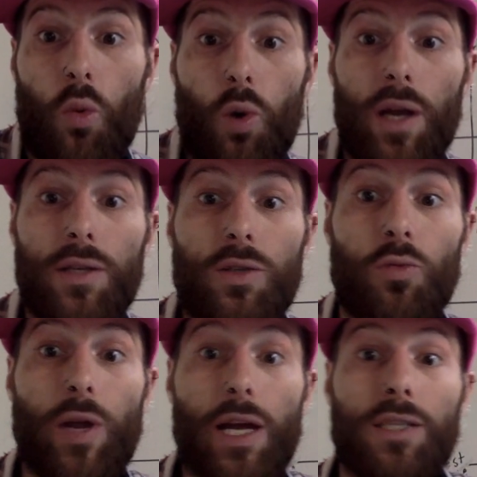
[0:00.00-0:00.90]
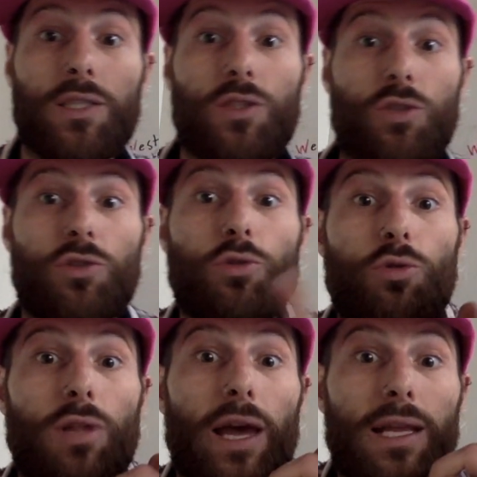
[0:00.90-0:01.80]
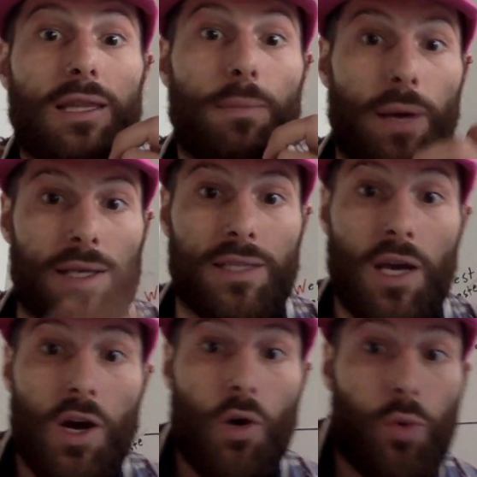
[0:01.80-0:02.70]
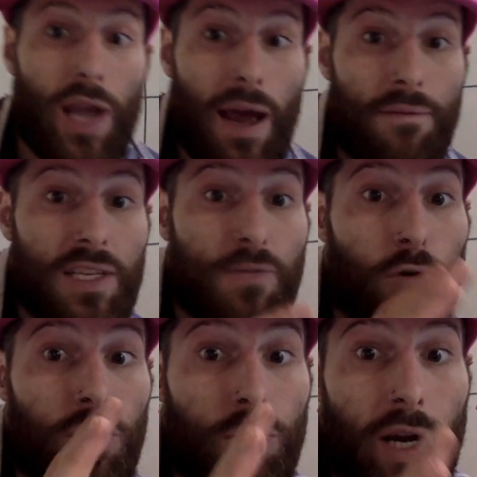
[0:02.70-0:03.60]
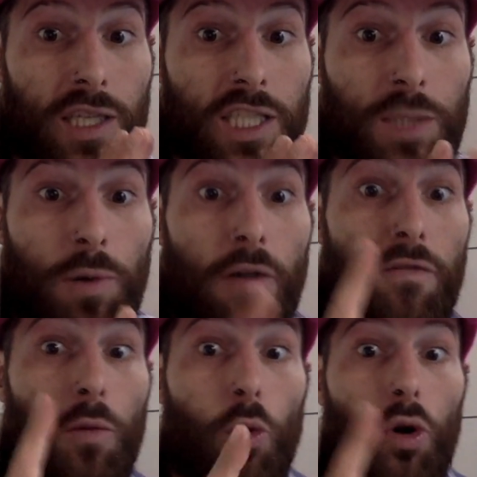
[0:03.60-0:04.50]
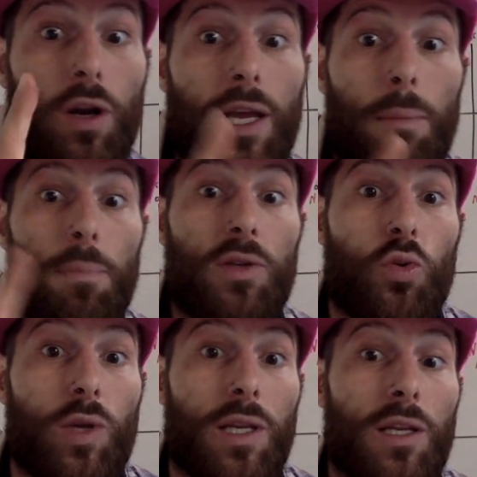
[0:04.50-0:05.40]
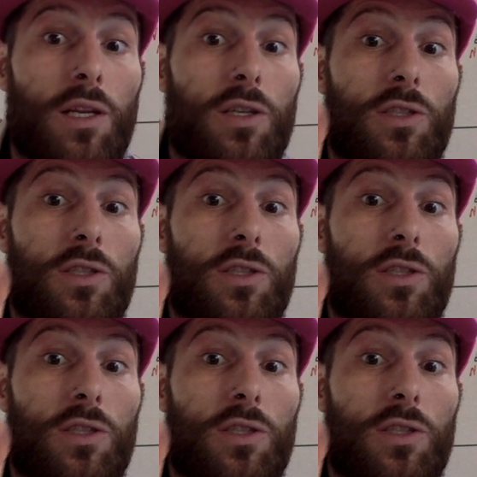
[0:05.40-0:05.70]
What direction do you like the best? We have these 4 directions, but for more in between.